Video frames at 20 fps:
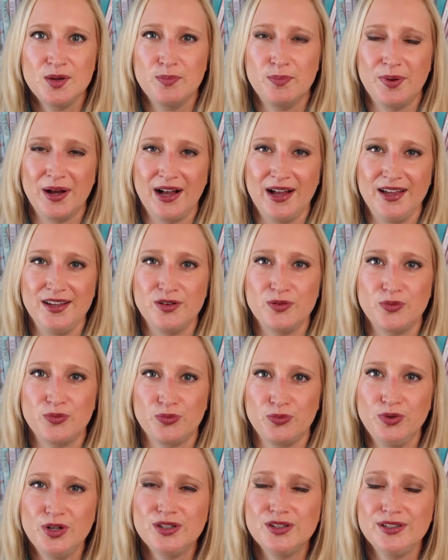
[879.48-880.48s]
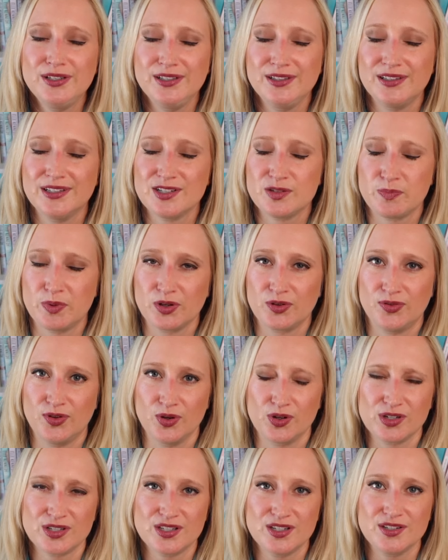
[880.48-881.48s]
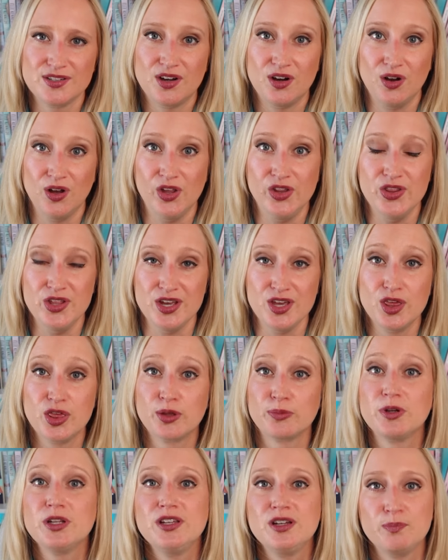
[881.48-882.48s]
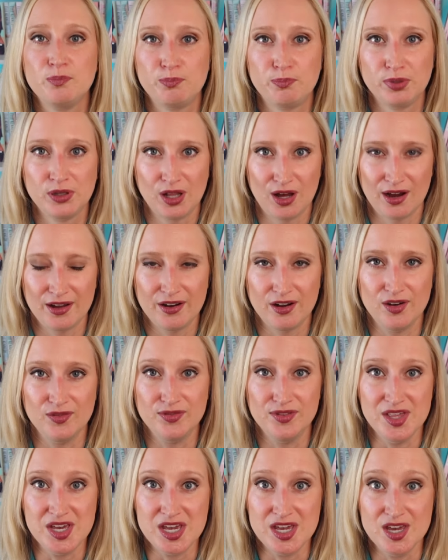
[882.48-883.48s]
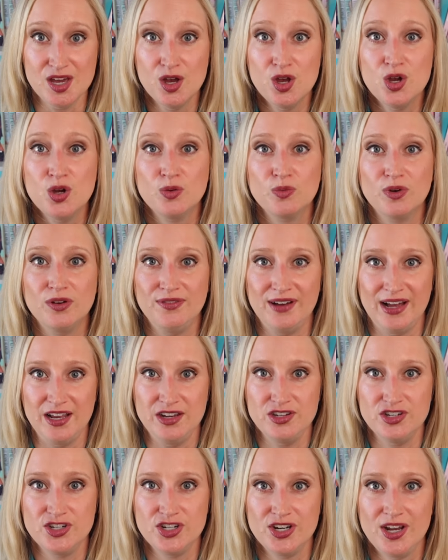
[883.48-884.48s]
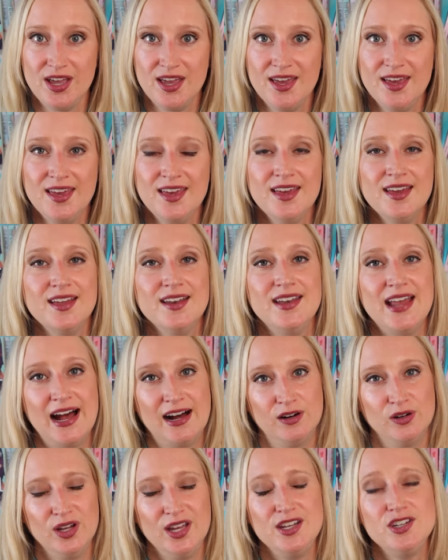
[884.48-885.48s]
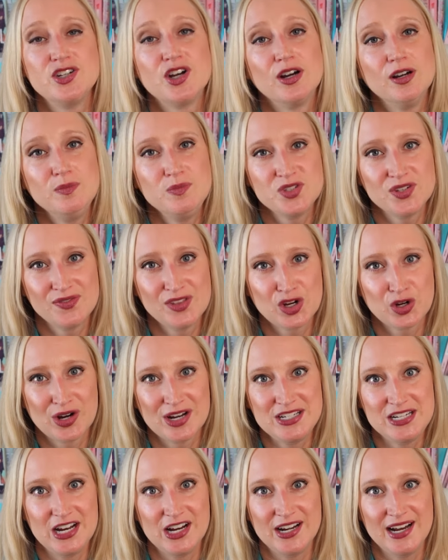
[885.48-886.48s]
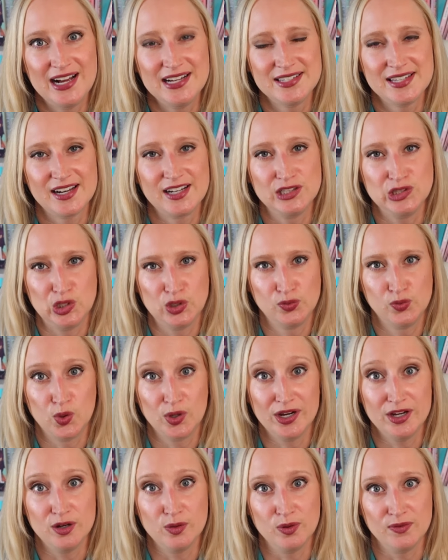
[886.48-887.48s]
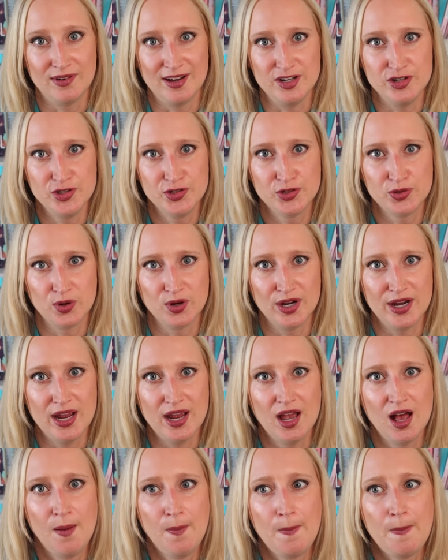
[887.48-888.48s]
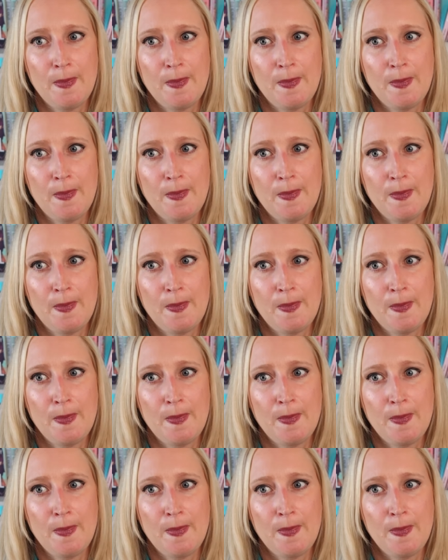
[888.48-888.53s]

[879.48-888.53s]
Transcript: But really, this book focuses on the thrilling plot of the revenge. Now, in terms of the criteria I said I look for in a revenge story,